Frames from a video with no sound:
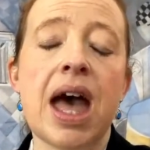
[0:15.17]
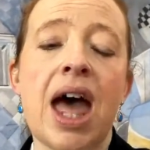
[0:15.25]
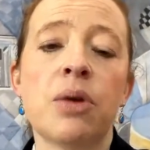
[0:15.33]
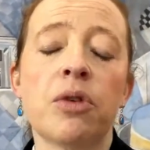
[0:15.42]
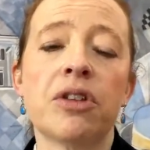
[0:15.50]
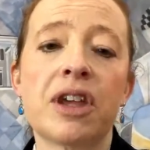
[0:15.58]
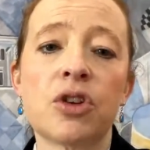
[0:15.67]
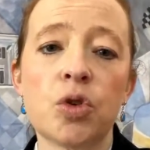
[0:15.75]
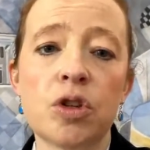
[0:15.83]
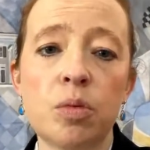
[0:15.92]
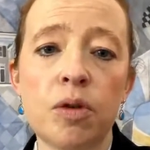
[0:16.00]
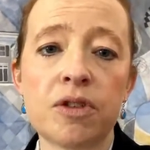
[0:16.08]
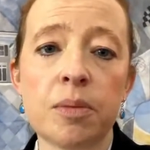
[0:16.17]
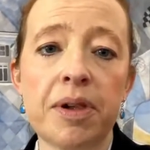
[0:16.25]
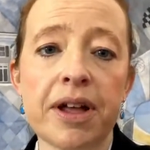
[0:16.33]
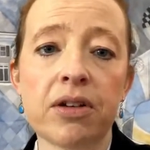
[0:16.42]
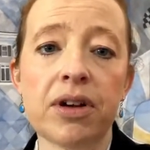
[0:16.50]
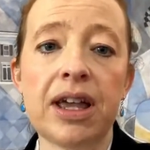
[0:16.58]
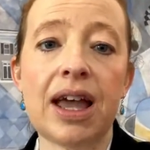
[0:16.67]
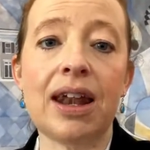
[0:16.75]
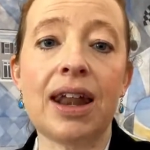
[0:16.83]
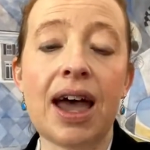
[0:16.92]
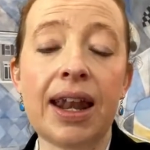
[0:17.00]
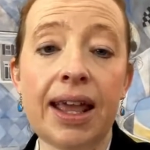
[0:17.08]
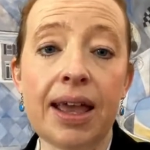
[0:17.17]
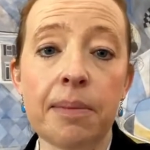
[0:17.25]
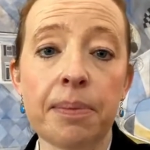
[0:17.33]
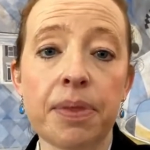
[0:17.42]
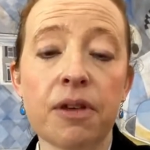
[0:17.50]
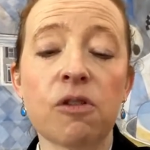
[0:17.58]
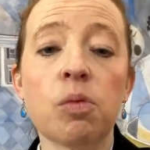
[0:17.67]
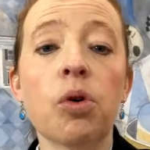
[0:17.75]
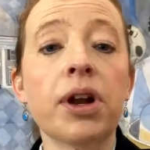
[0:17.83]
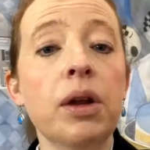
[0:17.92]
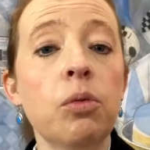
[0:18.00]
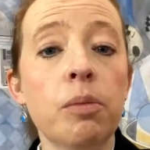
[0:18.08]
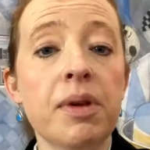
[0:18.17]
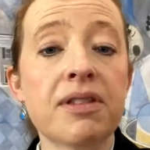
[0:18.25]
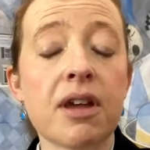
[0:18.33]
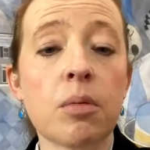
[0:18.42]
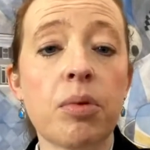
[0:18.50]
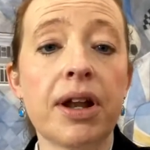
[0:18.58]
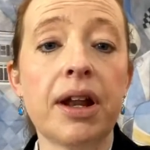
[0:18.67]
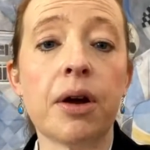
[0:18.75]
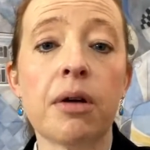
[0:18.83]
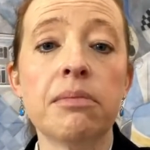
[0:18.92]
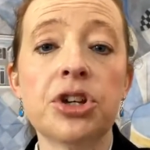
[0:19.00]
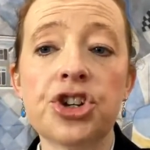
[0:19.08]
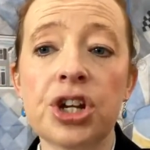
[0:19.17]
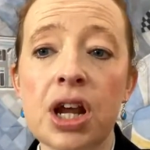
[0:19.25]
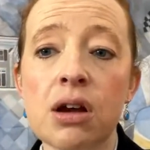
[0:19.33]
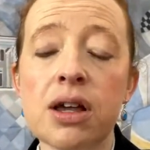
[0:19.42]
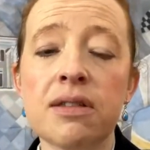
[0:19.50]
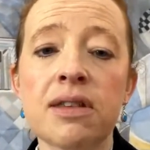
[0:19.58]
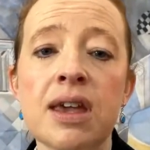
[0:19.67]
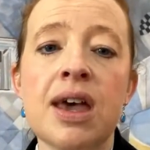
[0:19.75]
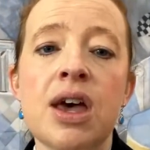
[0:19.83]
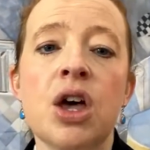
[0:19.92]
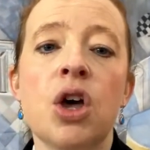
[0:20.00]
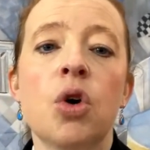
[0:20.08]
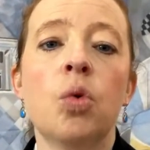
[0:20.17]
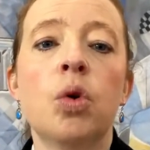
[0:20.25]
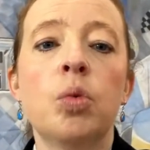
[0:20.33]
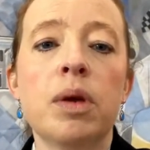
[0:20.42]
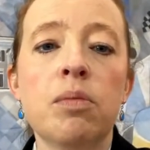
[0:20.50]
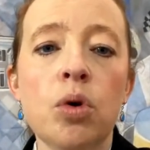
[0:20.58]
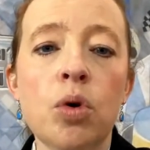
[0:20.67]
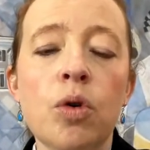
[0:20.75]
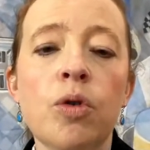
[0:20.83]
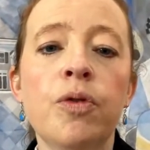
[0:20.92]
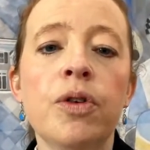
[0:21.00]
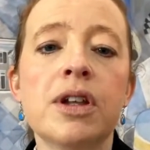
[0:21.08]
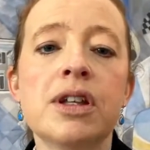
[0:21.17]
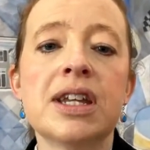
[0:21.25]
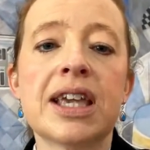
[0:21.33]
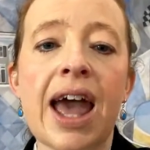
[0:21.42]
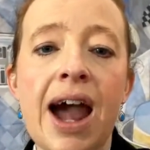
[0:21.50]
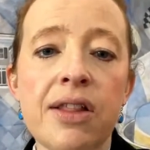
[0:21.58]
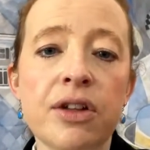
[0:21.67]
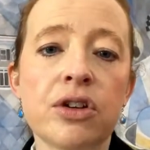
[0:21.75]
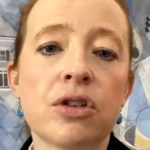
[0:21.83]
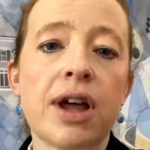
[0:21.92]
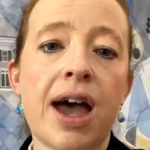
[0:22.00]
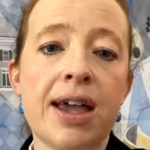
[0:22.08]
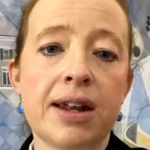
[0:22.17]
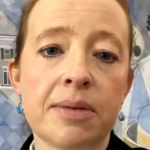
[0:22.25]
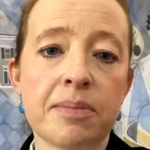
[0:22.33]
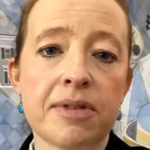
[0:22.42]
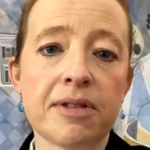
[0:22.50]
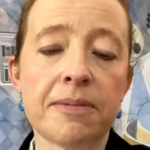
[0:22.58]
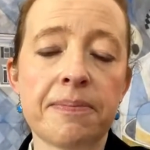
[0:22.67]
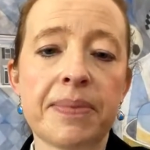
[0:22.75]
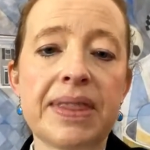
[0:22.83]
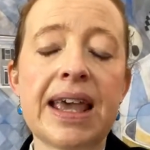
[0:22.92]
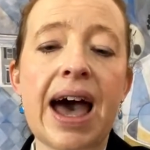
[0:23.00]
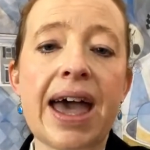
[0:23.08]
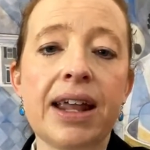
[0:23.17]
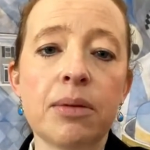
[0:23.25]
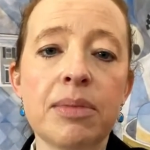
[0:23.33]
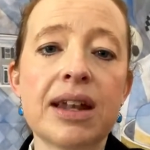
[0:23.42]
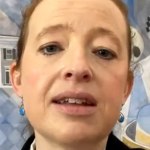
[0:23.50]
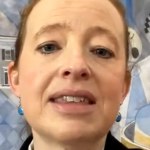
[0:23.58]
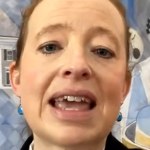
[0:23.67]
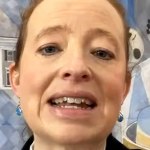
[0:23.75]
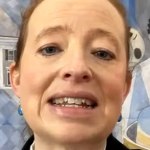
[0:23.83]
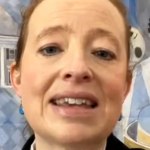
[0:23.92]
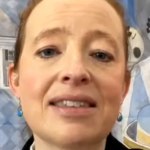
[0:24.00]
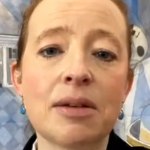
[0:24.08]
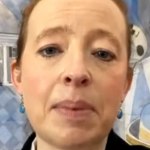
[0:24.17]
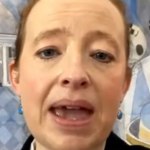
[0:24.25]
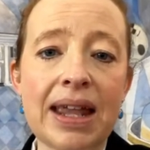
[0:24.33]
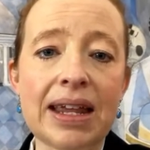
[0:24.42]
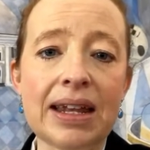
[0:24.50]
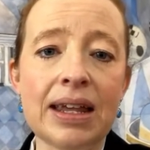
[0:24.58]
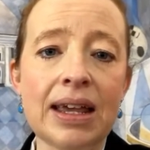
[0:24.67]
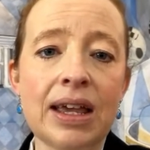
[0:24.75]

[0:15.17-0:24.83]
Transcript: and we're scheduled to move to plenary at 9 a.m. This morning, we'll be celebrating our missionaries. When we move to calendared items, the item that is anticipated